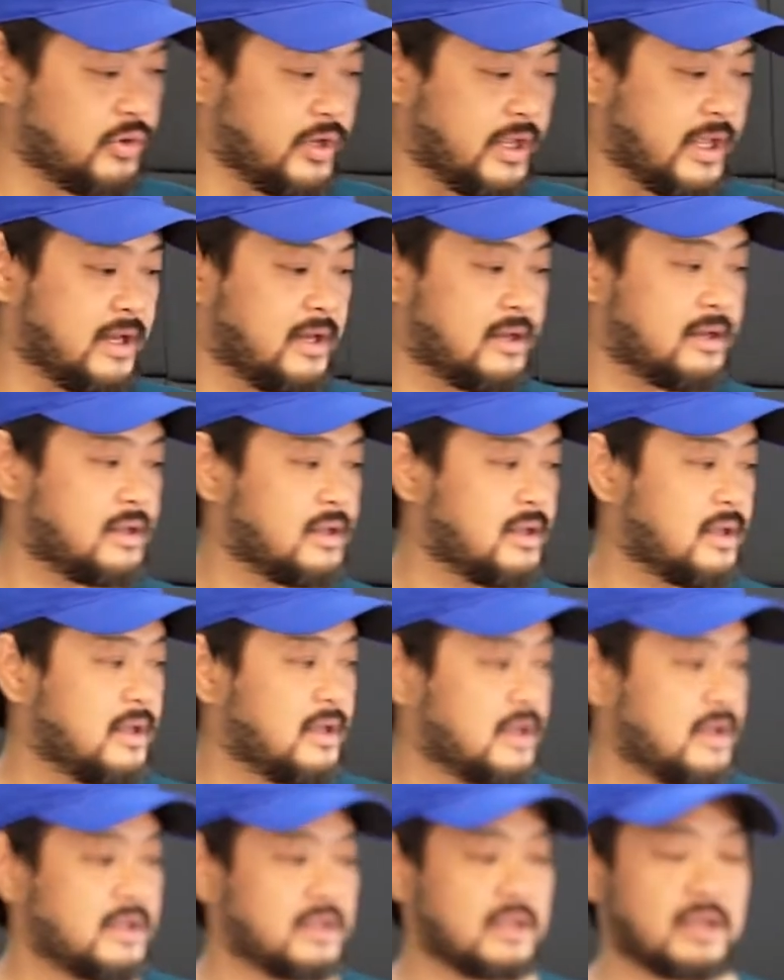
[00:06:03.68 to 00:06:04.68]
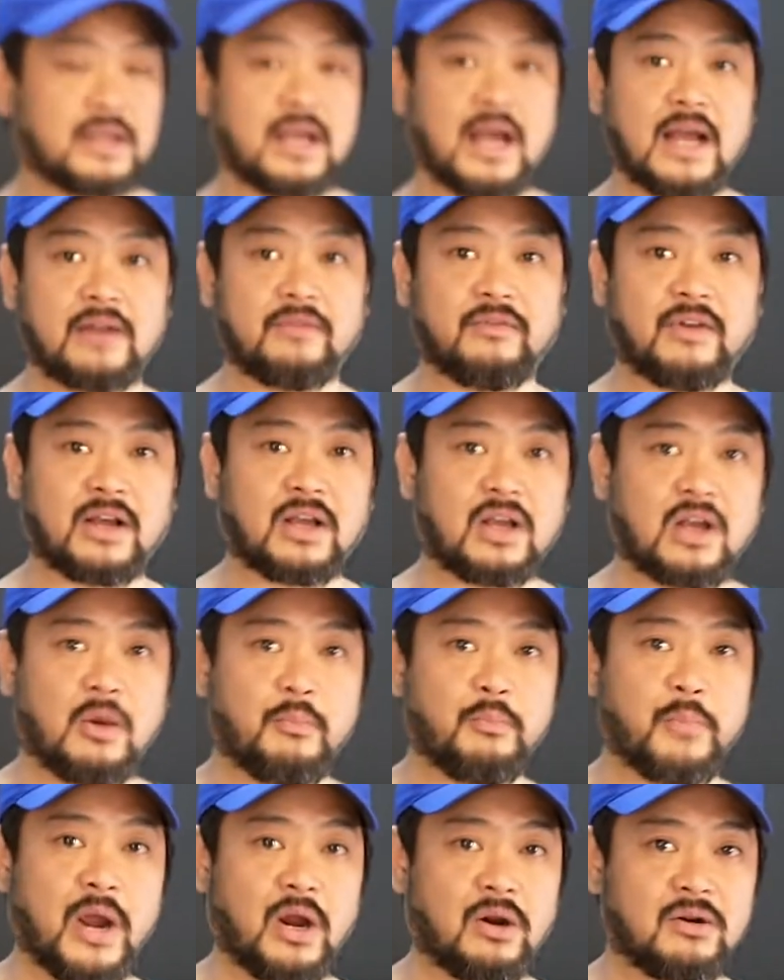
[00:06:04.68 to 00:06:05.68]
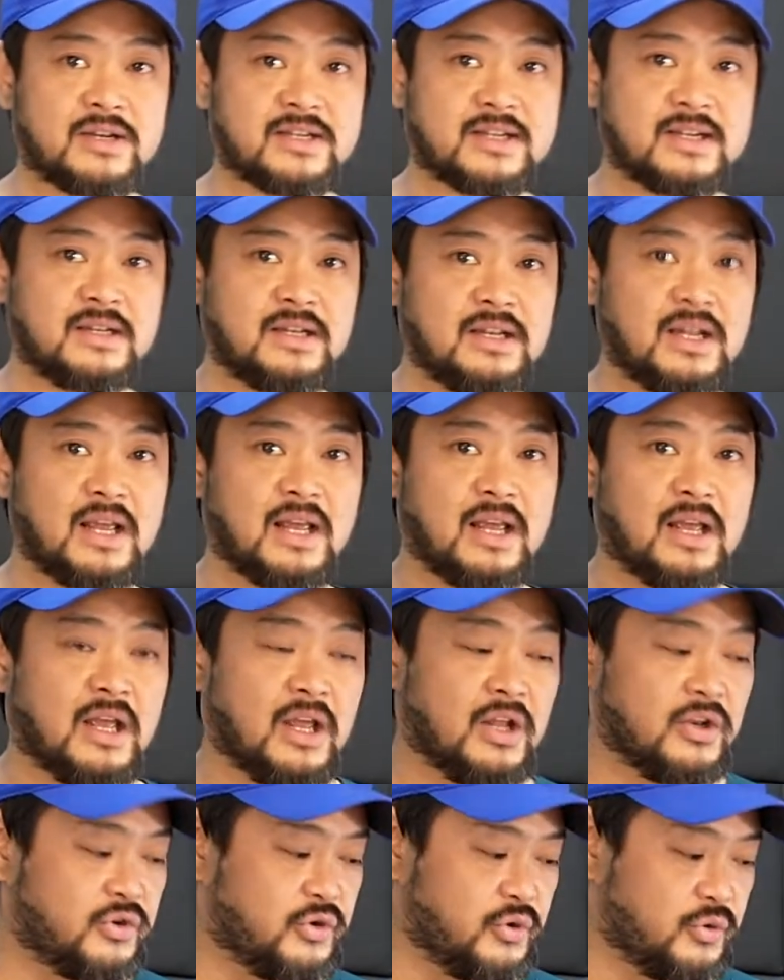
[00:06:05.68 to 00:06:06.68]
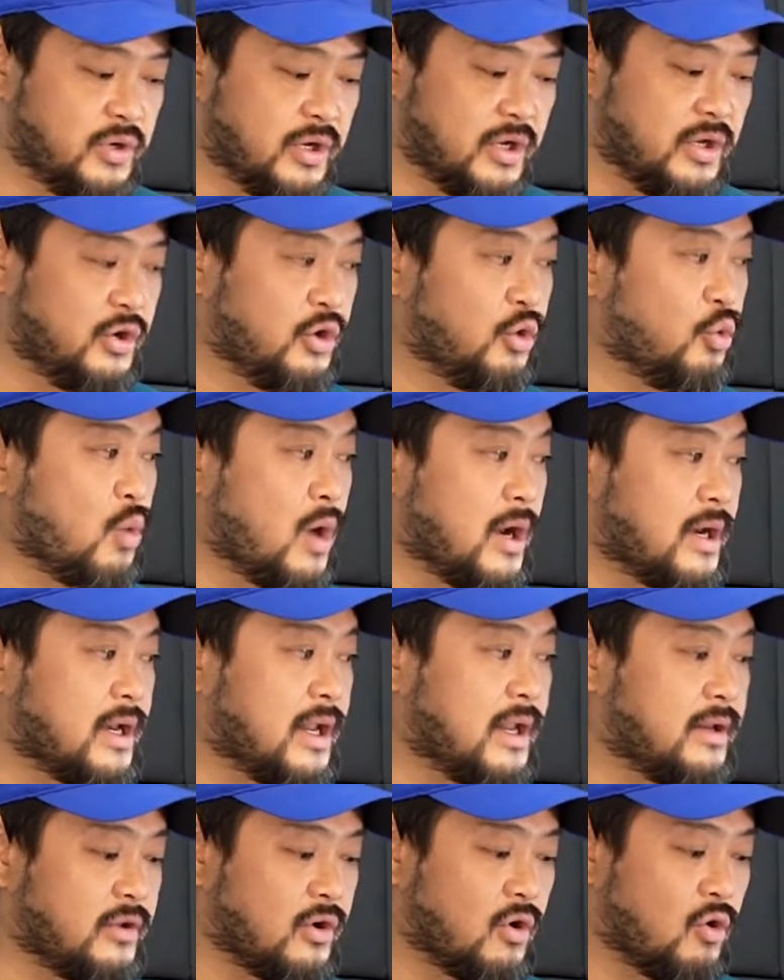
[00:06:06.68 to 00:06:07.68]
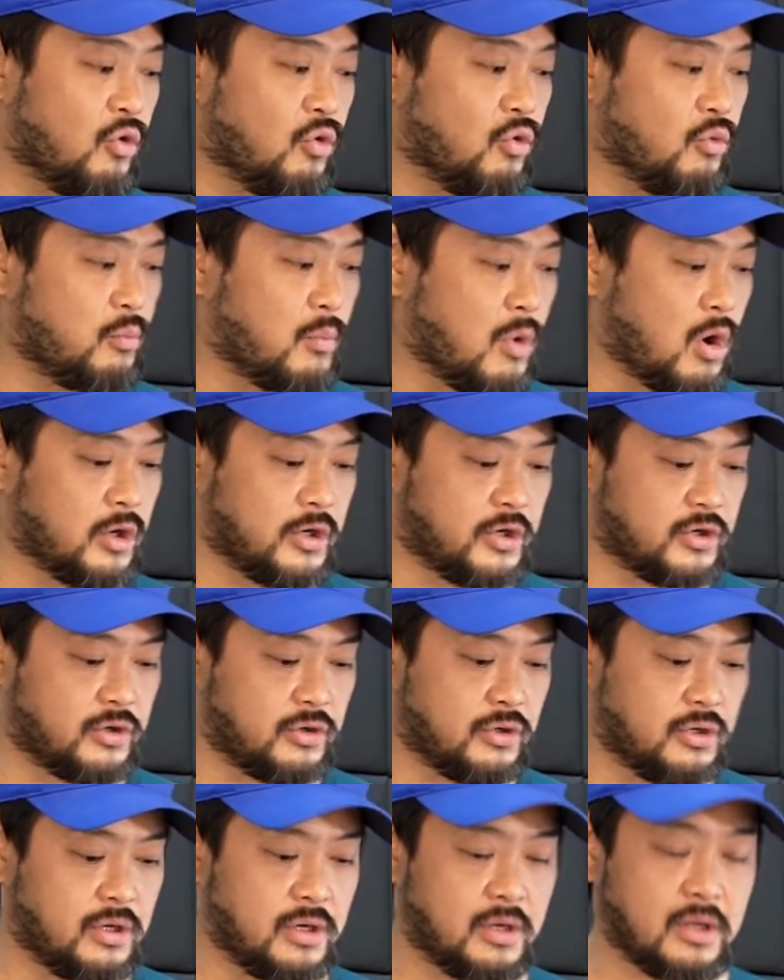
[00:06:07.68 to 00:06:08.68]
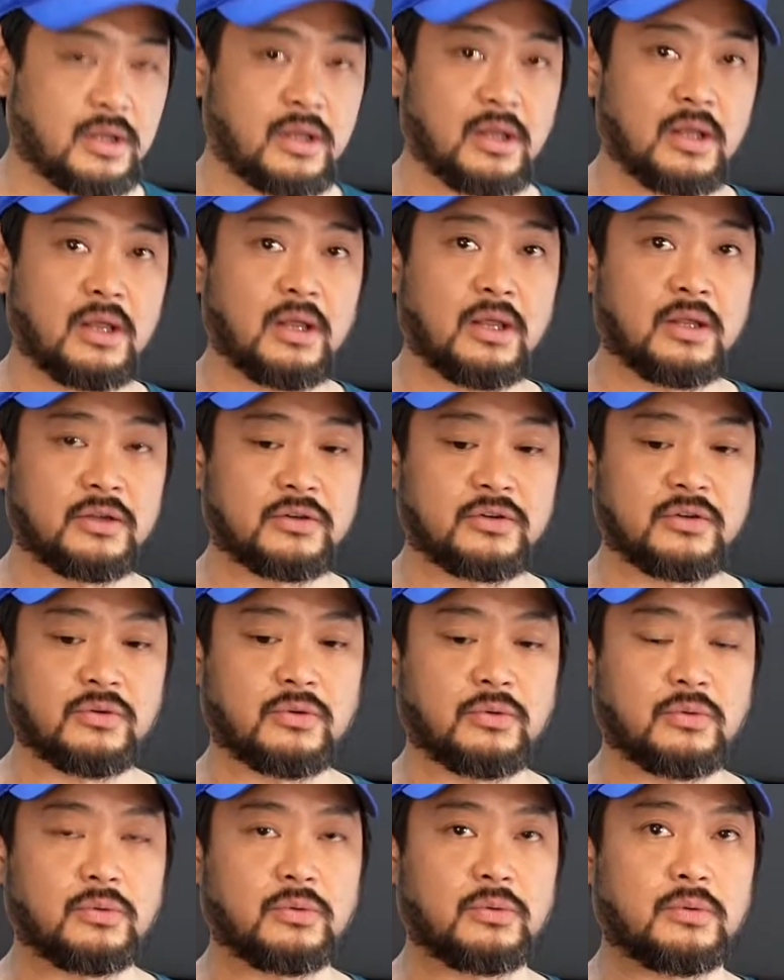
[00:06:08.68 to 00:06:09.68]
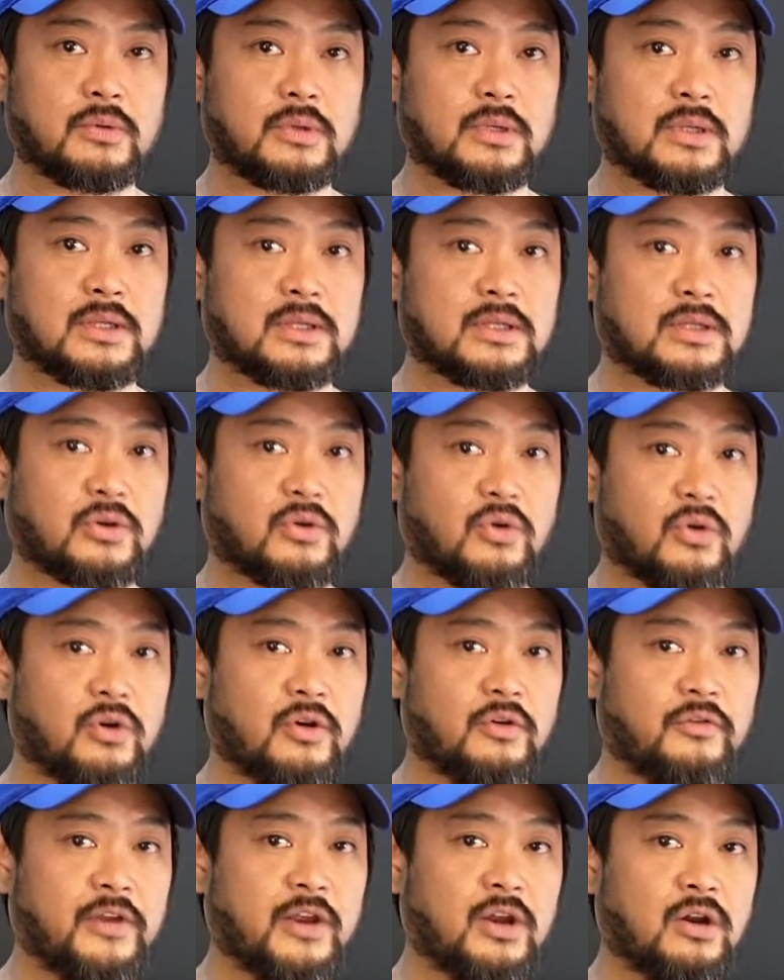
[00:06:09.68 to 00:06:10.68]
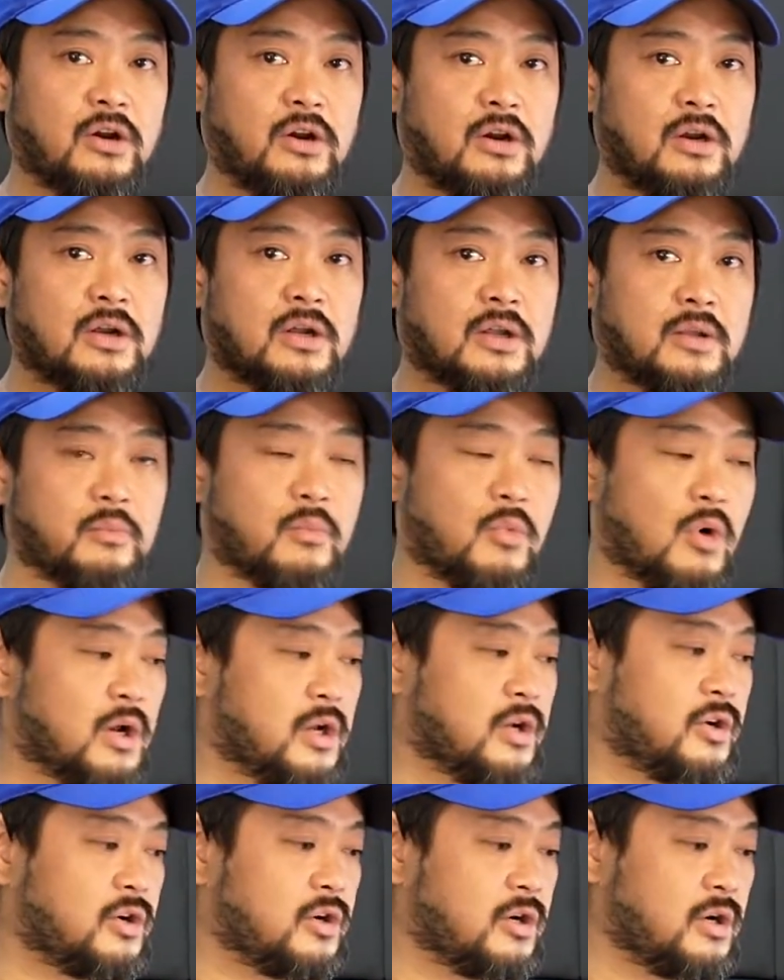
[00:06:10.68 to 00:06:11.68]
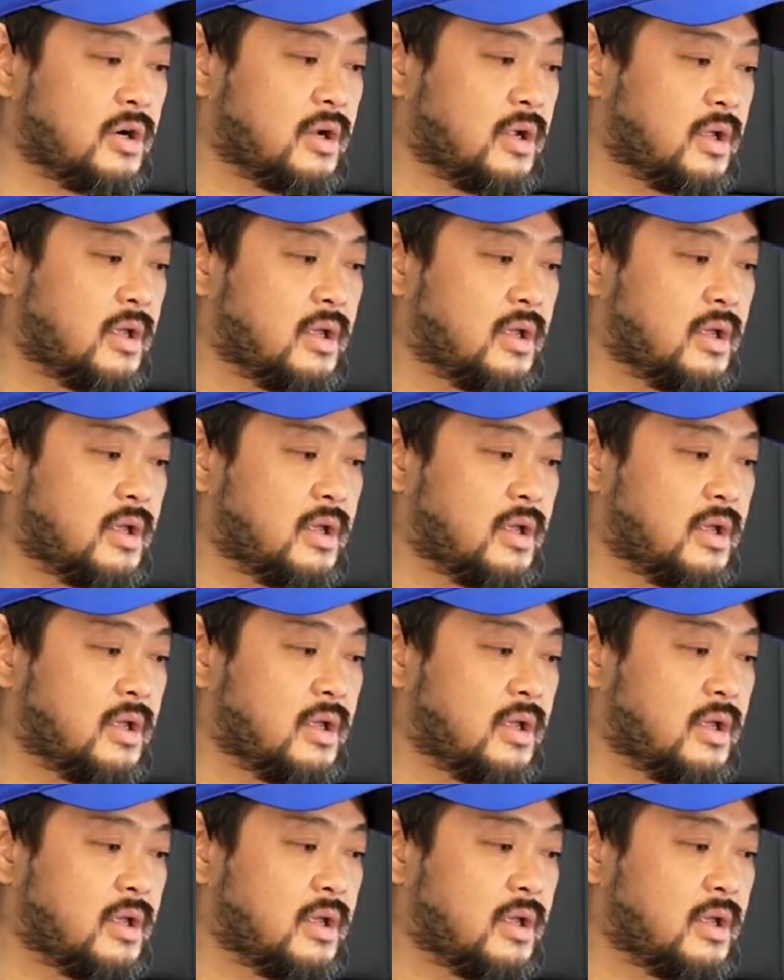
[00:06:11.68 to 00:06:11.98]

you can uh, kind of a comparison to the new one and the old monitor. So the curve here, monitor.